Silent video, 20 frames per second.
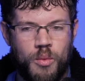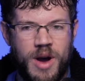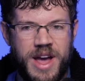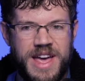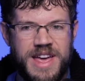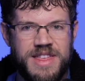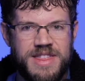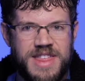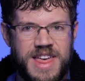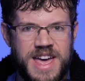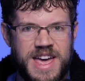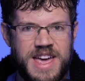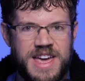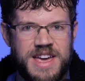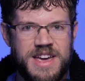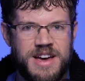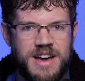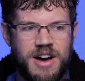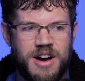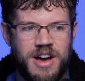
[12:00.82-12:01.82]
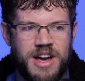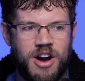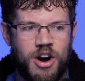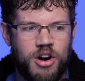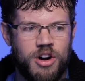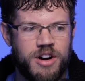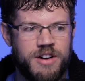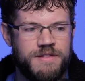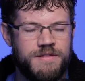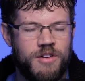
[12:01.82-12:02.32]
way they
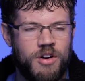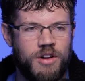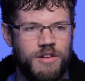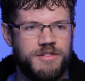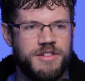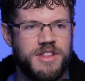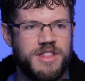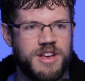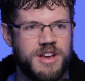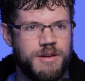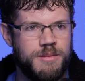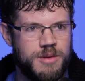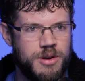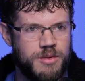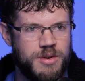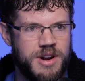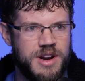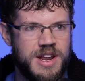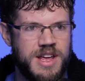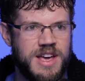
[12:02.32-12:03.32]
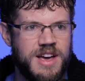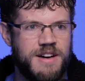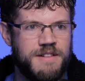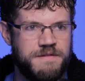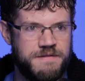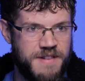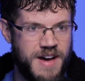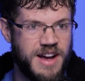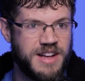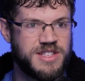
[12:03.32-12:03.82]
are involved in the community
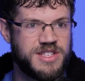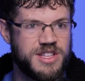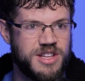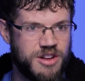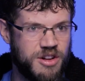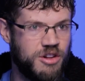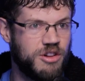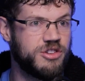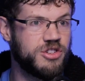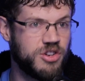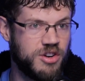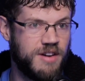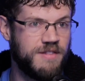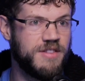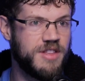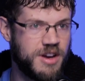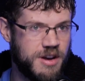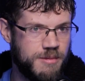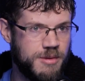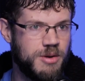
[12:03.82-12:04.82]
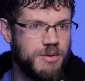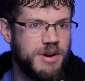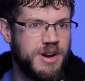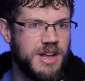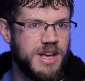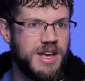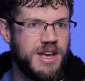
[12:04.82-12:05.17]
affects the culture of the community.